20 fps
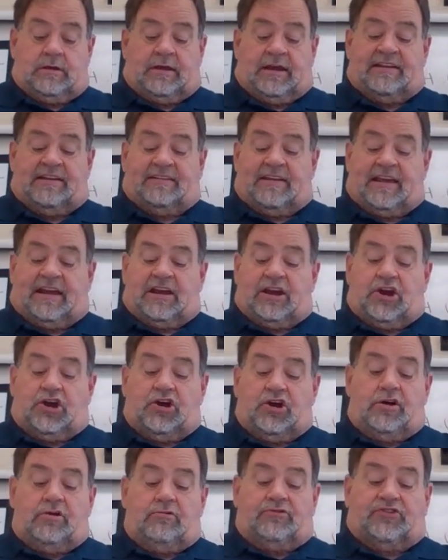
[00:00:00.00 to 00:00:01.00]
That's like a
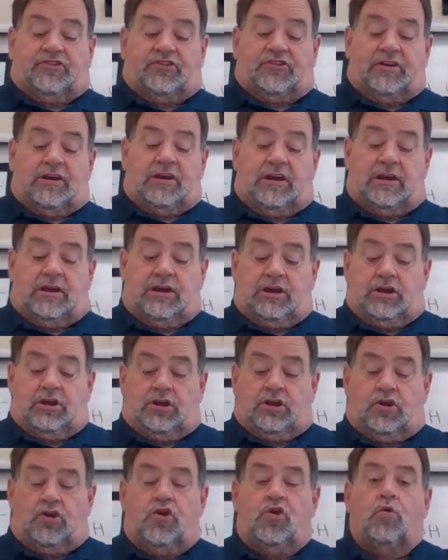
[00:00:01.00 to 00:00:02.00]
coach saying,
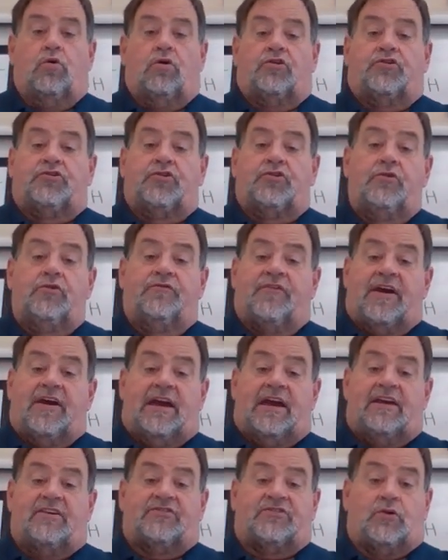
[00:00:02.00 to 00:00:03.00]
you are too
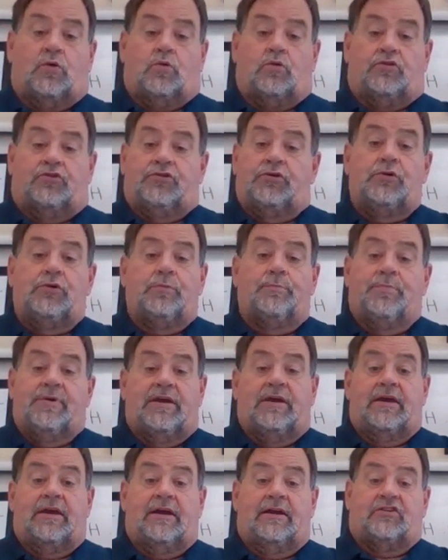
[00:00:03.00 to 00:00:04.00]
fast or too
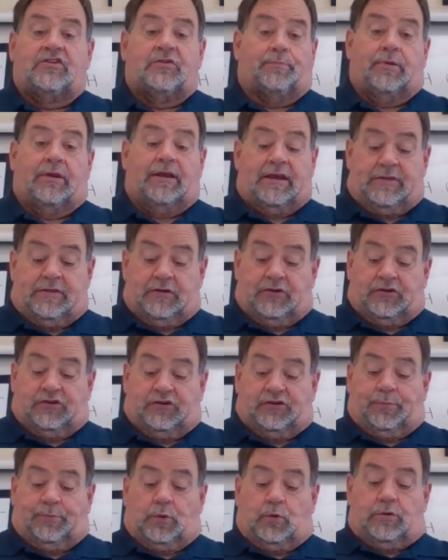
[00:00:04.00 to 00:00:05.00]
big to play
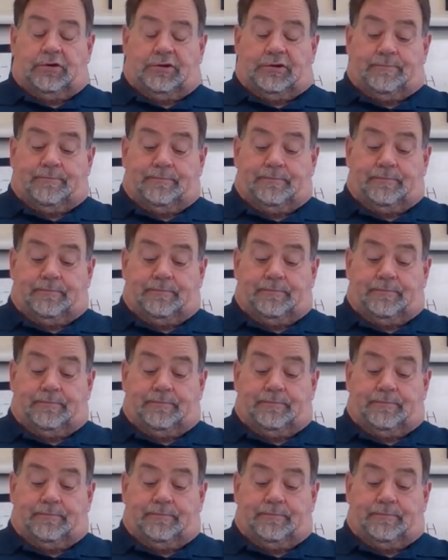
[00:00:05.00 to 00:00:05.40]
this sport.